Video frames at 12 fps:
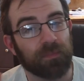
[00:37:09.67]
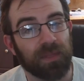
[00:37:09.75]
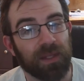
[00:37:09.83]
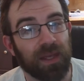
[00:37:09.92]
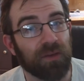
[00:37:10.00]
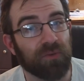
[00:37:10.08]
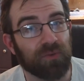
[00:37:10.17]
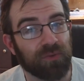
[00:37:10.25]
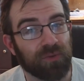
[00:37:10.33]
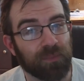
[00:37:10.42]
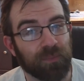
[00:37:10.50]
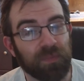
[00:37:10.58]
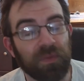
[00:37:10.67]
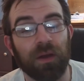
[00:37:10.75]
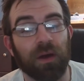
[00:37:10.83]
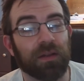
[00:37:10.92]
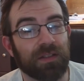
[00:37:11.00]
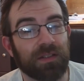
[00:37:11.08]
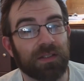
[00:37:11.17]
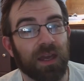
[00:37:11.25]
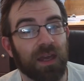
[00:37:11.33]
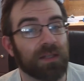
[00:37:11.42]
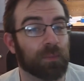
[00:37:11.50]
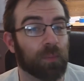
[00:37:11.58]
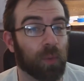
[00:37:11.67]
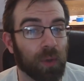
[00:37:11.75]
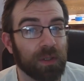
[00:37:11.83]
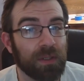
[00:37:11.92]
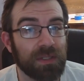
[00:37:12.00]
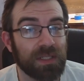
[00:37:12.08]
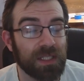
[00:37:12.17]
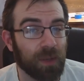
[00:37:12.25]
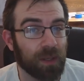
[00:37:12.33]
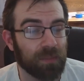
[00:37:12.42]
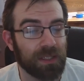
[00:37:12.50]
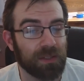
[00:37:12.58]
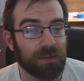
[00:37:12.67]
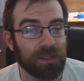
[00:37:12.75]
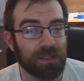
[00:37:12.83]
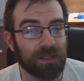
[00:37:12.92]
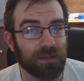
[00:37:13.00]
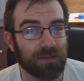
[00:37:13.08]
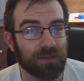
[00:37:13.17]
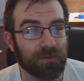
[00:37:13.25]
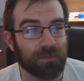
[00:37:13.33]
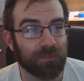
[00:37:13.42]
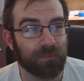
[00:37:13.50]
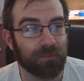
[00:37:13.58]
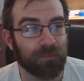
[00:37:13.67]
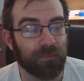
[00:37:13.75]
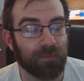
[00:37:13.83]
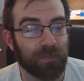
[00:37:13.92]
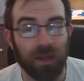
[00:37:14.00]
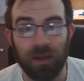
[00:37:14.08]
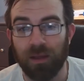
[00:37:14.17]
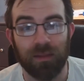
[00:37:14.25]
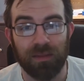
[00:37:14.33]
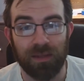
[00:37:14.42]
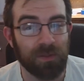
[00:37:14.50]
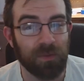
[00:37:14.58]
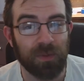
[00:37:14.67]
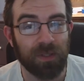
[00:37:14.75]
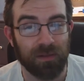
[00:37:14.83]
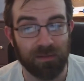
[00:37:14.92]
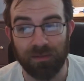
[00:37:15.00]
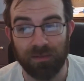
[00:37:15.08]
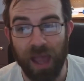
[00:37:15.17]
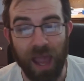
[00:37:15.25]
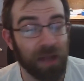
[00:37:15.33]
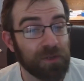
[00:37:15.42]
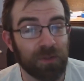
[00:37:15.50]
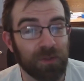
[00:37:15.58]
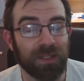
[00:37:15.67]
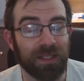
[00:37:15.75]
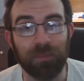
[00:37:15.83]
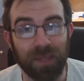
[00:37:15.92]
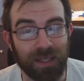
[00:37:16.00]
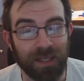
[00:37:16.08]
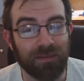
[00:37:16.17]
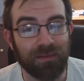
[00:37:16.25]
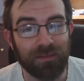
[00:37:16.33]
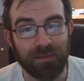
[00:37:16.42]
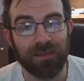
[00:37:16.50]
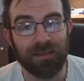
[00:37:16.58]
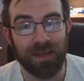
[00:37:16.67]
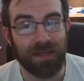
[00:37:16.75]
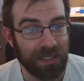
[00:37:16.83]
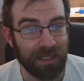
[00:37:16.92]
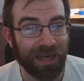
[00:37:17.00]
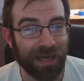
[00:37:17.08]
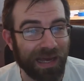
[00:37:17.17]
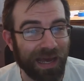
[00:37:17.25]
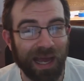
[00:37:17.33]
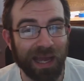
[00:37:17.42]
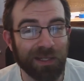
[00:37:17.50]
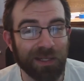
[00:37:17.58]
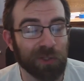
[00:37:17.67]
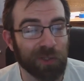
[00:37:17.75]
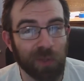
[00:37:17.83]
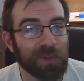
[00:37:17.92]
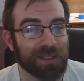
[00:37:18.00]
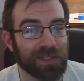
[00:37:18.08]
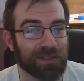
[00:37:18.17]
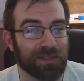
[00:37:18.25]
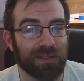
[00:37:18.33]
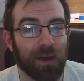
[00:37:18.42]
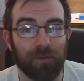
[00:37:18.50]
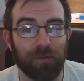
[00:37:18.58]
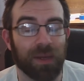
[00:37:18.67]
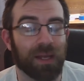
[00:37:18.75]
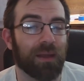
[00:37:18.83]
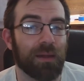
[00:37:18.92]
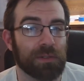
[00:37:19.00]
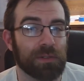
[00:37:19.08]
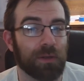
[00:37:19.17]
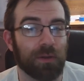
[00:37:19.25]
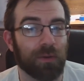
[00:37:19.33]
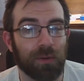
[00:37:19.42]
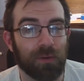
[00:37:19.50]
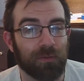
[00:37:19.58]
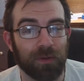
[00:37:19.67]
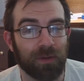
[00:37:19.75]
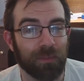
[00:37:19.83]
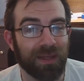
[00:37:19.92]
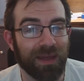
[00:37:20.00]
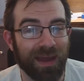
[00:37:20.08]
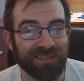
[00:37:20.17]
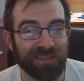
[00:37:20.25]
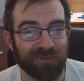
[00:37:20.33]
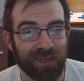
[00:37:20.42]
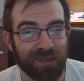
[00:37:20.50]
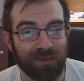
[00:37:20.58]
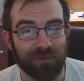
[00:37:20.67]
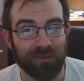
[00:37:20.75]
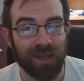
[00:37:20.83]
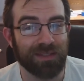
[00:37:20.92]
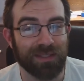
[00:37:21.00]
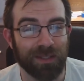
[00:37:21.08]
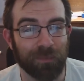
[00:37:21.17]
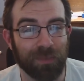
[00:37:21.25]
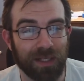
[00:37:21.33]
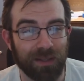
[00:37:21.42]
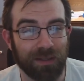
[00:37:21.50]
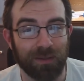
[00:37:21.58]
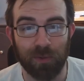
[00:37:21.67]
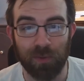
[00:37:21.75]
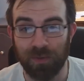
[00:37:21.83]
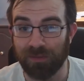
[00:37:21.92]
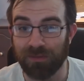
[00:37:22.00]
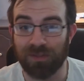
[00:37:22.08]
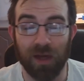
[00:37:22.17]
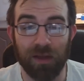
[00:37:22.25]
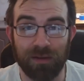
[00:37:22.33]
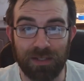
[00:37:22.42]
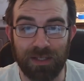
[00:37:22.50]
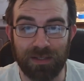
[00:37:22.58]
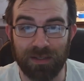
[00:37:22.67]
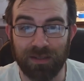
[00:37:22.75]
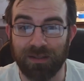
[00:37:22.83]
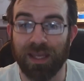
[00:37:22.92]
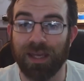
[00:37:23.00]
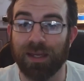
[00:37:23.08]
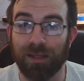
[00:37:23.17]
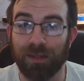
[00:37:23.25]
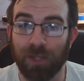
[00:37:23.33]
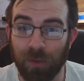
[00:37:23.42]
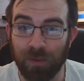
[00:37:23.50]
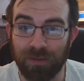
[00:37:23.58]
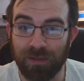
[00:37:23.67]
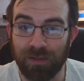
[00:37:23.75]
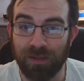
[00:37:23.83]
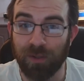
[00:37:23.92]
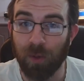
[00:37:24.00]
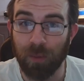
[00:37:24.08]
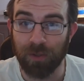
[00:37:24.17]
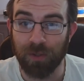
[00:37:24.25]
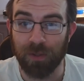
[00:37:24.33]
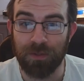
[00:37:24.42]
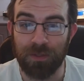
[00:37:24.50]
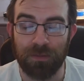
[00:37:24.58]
If the autist has more CYP2D6, this would actually mean that they need higher doses of the medication in order for it to be as effective as somebody who's not autistic taking a normal dose.